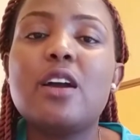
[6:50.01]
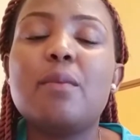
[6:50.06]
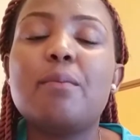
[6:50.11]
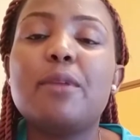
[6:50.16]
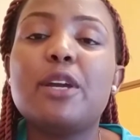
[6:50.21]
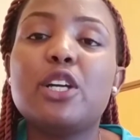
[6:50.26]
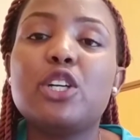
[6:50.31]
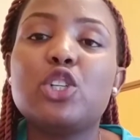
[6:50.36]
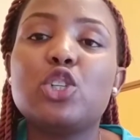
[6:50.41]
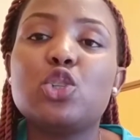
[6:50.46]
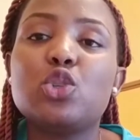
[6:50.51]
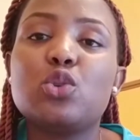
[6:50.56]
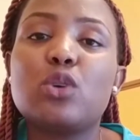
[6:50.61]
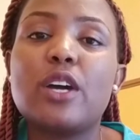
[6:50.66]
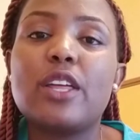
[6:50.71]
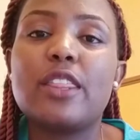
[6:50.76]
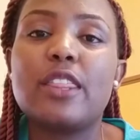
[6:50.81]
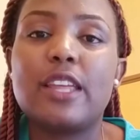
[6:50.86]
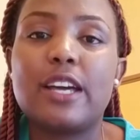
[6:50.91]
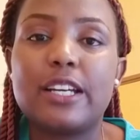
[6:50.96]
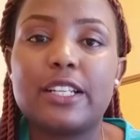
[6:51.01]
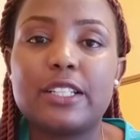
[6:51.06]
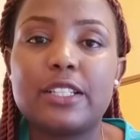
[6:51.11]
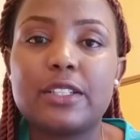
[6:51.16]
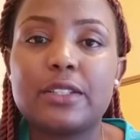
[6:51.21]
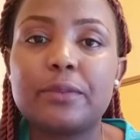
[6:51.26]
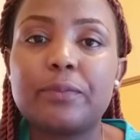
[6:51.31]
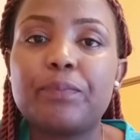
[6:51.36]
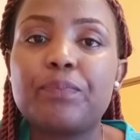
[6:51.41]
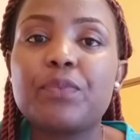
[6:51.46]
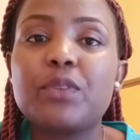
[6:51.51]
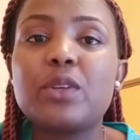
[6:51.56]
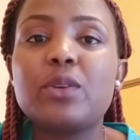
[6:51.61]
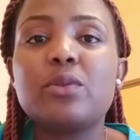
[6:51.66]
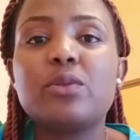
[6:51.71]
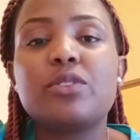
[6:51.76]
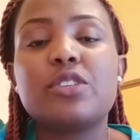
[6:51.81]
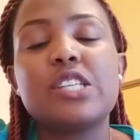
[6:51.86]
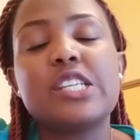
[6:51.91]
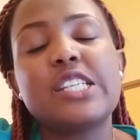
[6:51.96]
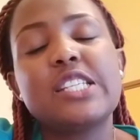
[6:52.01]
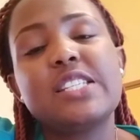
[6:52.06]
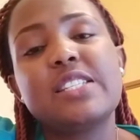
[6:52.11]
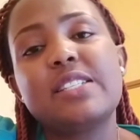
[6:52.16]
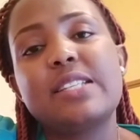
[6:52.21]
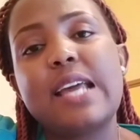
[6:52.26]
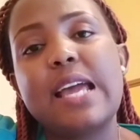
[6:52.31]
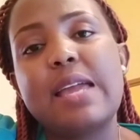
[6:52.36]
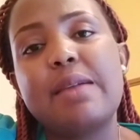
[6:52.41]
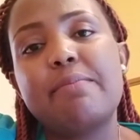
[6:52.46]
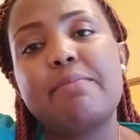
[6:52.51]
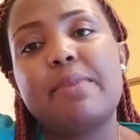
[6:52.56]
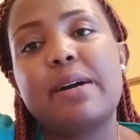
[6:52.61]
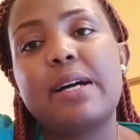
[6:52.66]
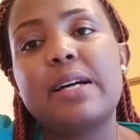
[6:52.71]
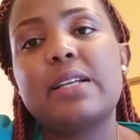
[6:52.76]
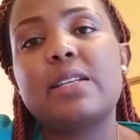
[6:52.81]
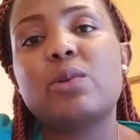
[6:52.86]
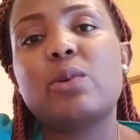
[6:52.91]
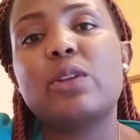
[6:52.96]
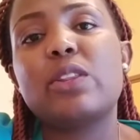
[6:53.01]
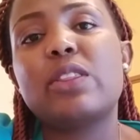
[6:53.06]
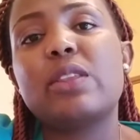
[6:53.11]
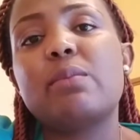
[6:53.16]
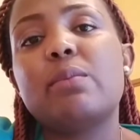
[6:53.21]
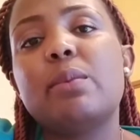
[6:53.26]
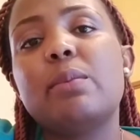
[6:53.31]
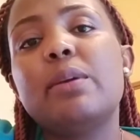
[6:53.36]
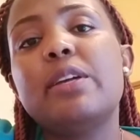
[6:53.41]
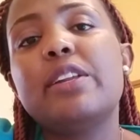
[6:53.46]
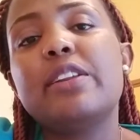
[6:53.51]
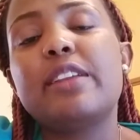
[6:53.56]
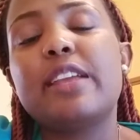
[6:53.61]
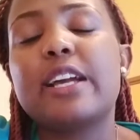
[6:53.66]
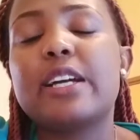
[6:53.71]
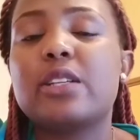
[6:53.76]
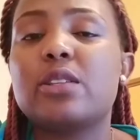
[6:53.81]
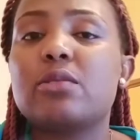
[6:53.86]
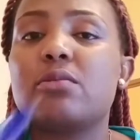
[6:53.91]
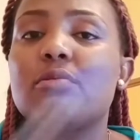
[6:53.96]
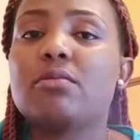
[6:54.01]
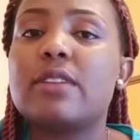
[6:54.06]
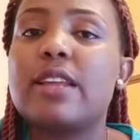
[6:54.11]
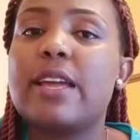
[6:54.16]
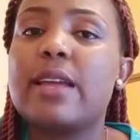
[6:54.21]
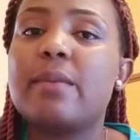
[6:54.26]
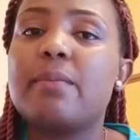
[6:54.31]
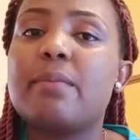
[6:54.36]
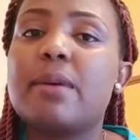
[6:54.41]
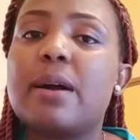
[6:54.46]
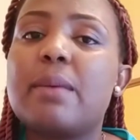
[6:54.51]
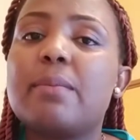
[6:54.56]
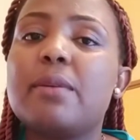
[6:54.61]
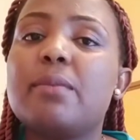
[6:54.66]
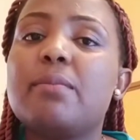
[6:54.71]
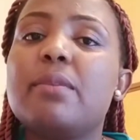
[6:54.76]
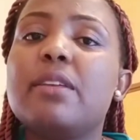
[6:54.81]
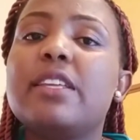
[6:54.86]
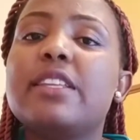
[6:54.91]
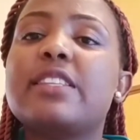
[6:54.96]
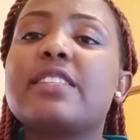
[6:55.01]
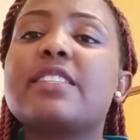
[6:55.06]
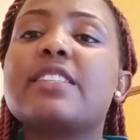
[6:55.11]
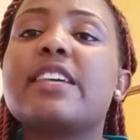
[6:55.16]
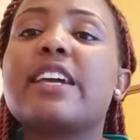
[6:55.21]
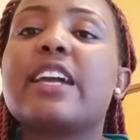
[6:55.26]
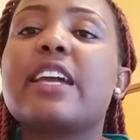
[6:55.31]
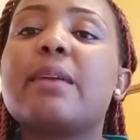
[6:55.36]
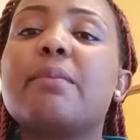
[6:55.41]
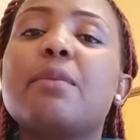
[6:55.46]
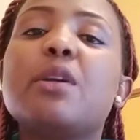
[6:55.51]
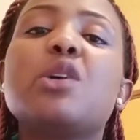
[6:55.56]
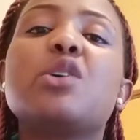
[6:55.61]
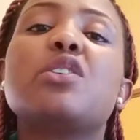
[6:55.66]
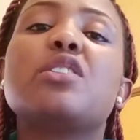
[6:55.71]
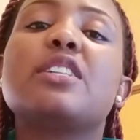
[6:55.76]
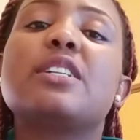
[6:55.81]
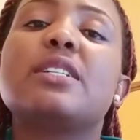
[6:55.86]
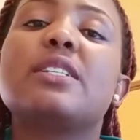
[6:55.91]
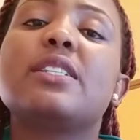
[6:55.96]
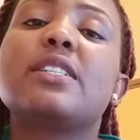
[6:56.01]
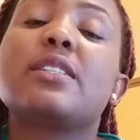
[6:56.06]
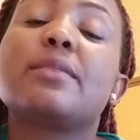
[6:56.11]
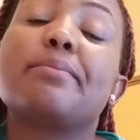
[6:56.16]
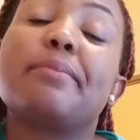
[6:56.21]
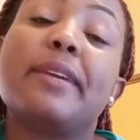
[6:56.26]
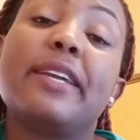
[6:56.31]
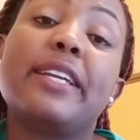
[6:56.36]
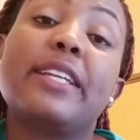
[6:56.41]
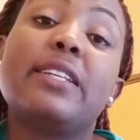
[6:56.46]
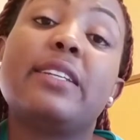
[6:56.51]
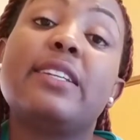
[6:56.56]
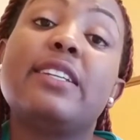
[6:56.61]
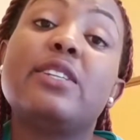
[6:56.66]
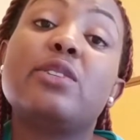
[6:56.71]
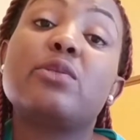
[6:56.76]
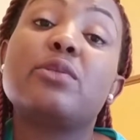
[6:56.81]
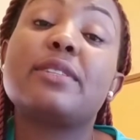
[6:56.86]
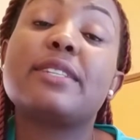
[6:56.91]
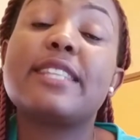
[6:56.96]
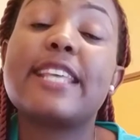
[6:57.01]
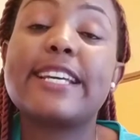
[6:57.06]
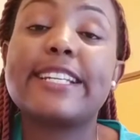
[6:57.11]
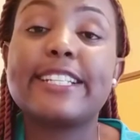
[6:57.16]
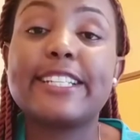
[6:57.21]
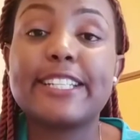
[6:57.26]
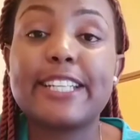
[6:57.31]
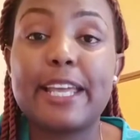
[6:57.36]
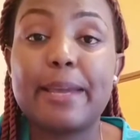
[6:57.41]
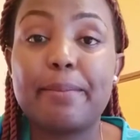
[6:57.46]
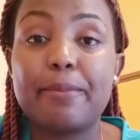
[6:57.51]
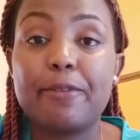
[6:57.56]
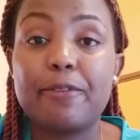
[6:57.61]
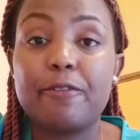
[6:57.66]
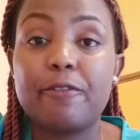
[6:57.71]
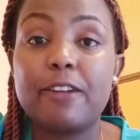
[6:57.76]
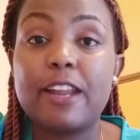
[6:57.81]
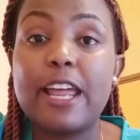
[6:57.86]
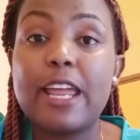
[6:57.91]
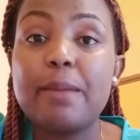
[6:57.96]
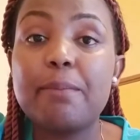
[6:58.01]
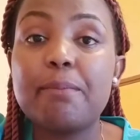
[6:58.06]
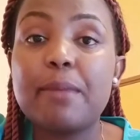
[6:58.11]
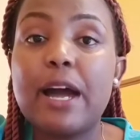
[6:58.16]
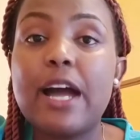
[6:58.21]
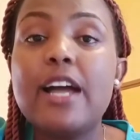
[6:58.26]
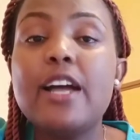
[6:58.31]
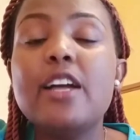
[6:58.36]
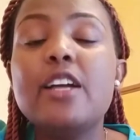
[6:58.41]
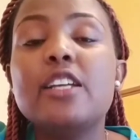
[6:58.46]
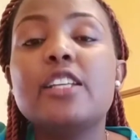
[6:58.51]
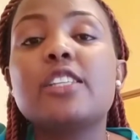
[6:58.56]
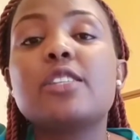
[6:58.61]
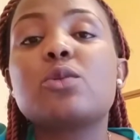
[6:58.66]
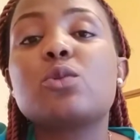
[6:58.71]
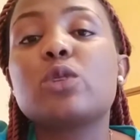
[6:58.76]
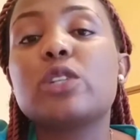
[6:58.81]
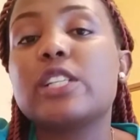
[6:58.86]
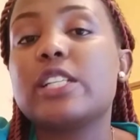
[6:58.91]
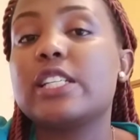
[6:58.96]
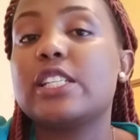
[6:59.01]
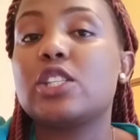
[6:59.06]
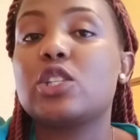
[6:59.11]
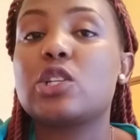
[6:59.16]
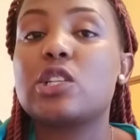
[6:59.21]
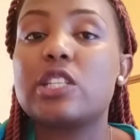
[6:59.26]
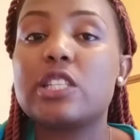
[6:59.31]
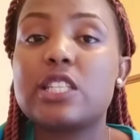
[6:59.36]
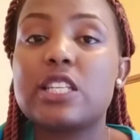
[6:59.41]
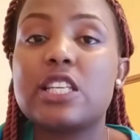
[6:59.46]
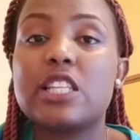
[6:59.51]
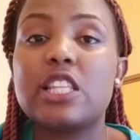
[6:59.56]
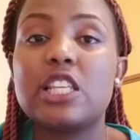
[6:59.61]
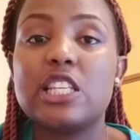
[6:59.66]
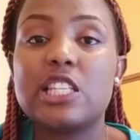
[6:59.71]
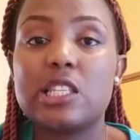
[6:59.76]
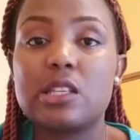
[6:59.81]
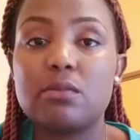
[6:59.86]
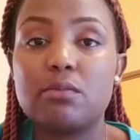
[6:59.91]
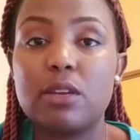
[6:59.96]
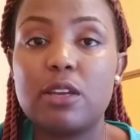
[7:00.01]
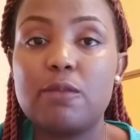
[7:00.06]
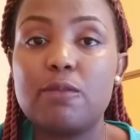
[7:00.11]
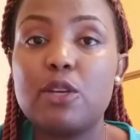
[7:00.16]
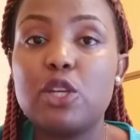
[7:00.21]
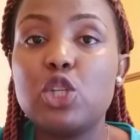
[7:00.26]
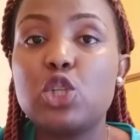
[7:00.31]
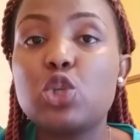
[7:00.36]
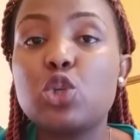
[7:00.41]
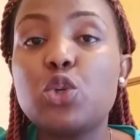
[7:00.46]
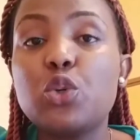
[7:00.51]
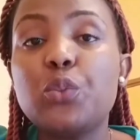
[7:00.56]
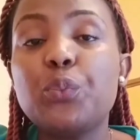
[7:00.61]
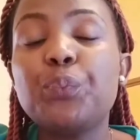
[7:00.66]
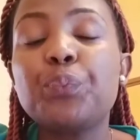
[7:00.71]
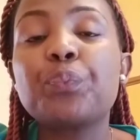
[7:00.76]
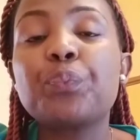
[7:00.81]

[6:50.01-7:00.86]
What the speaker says: Make sure that you change diaper when the baby reacts to diaper. Maybe it's the chemical that is packed into that type of diaper is what is causing this baby to